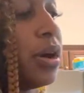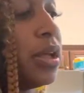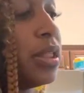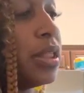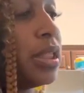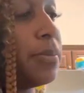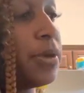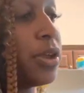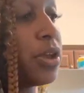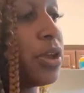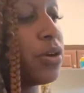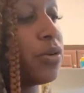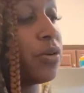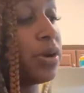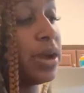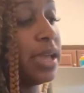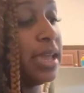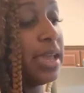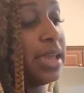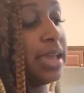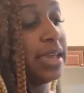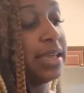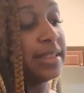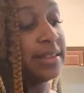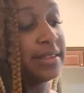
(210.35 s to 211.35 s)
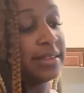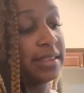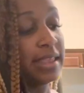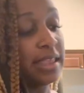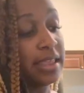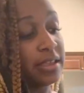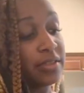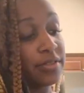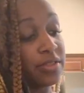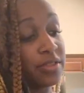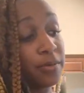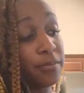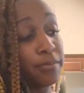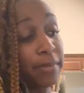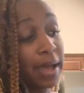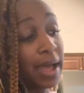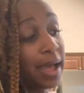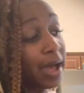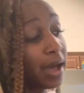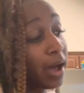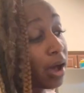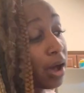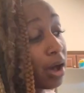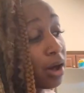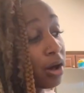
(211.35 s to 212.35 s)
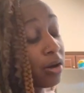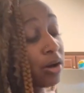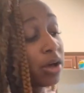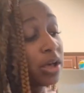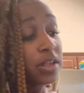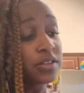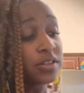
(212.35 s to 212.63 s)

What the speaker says: let me go ahead and take them out